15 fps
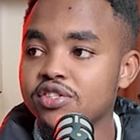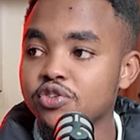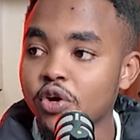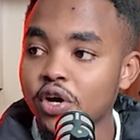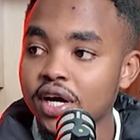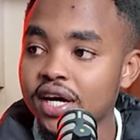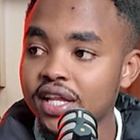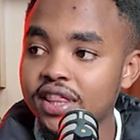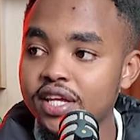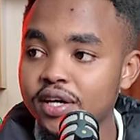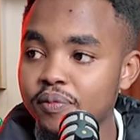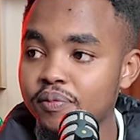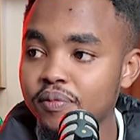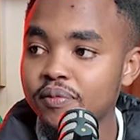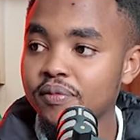is going at
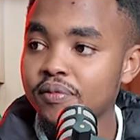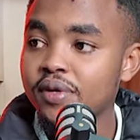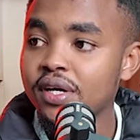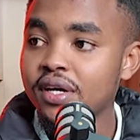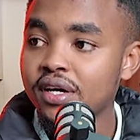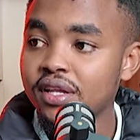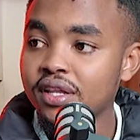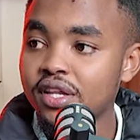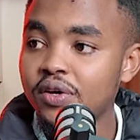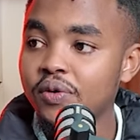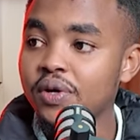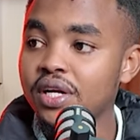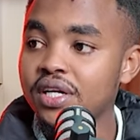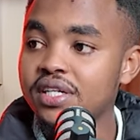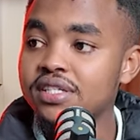them, mm. they
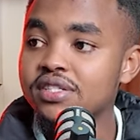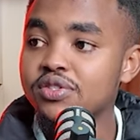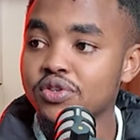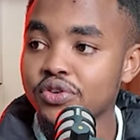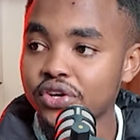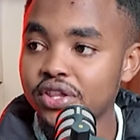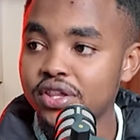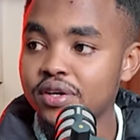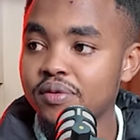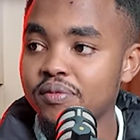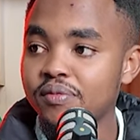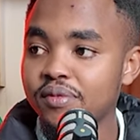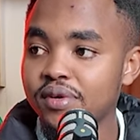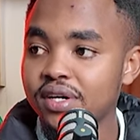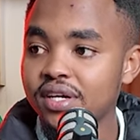will destroy
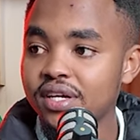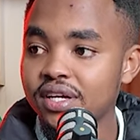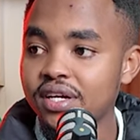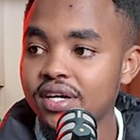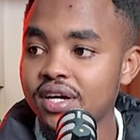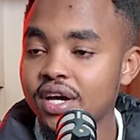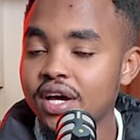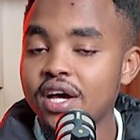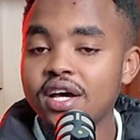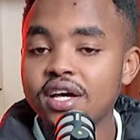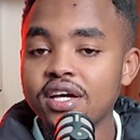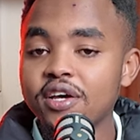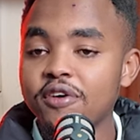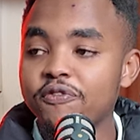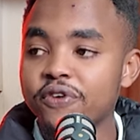them. Yeah. yeah.
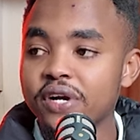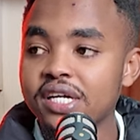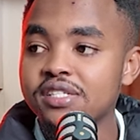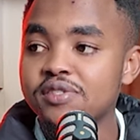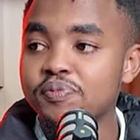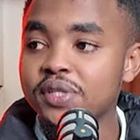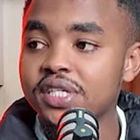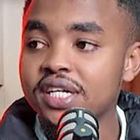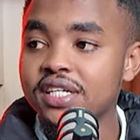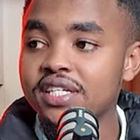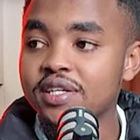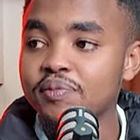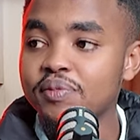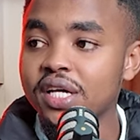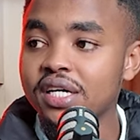If France meet a
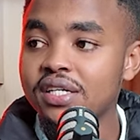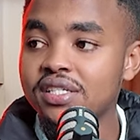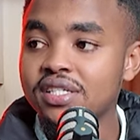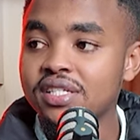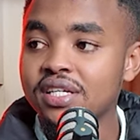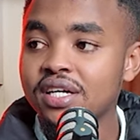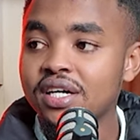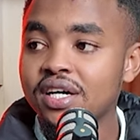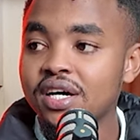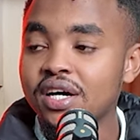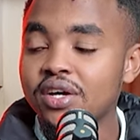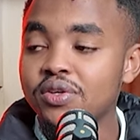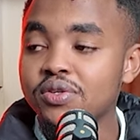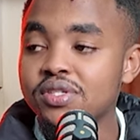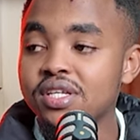team that,
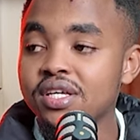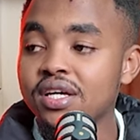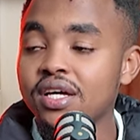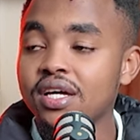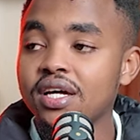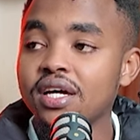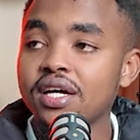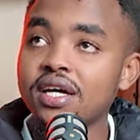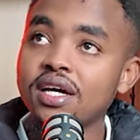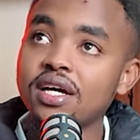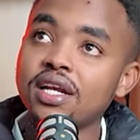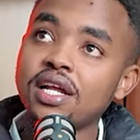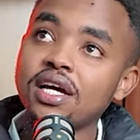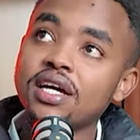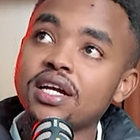you see,
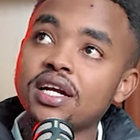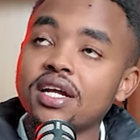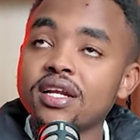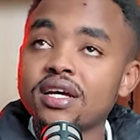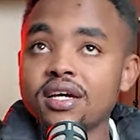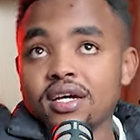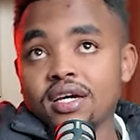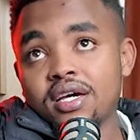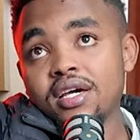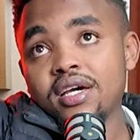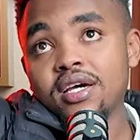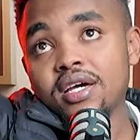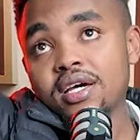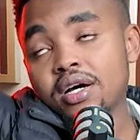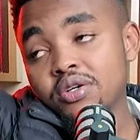uh, like Nani,
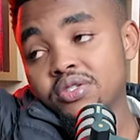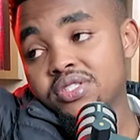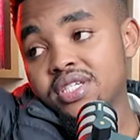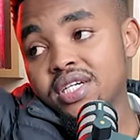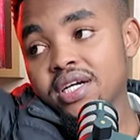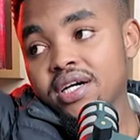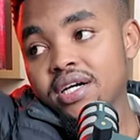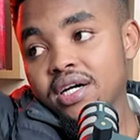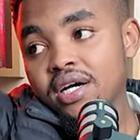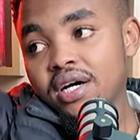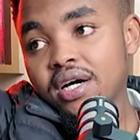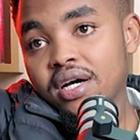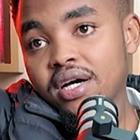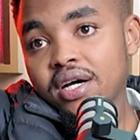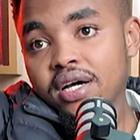uh, Austria,
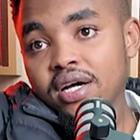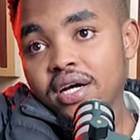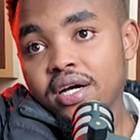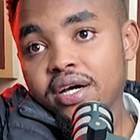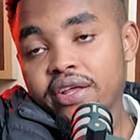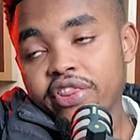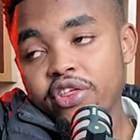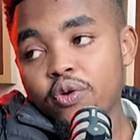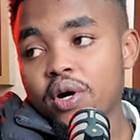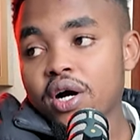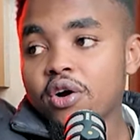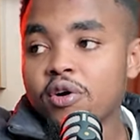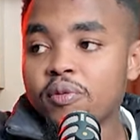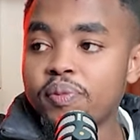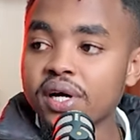they
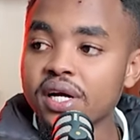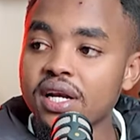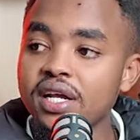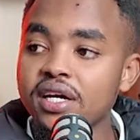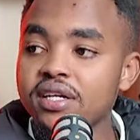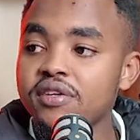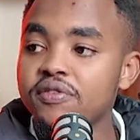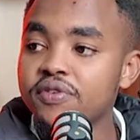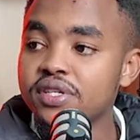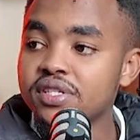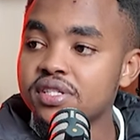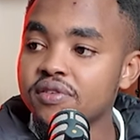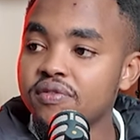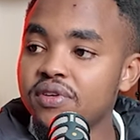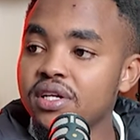were compact, like
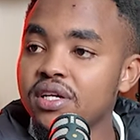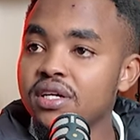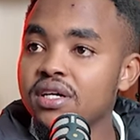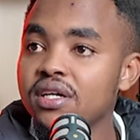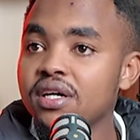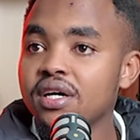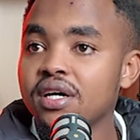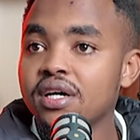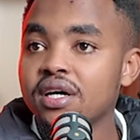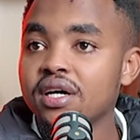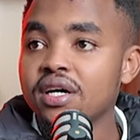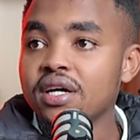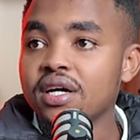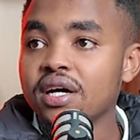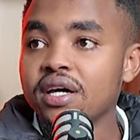defensively.
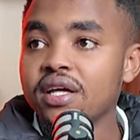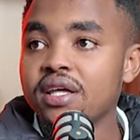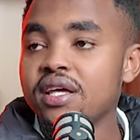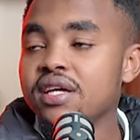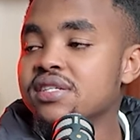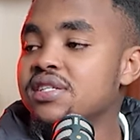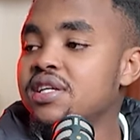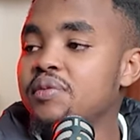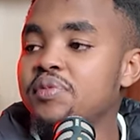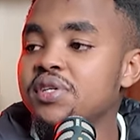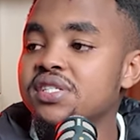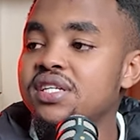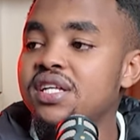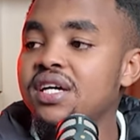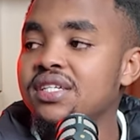Yes, they
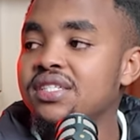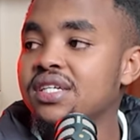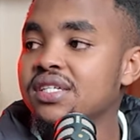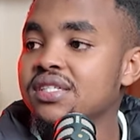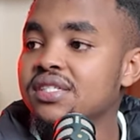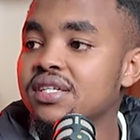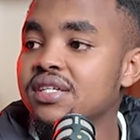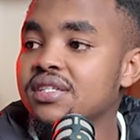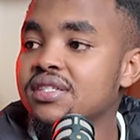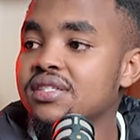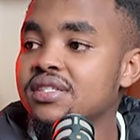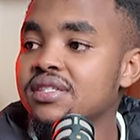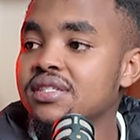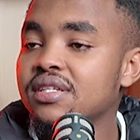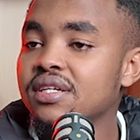missed their
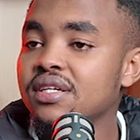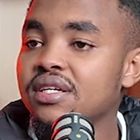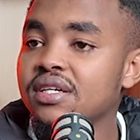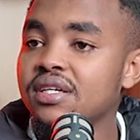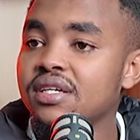chances. Uh,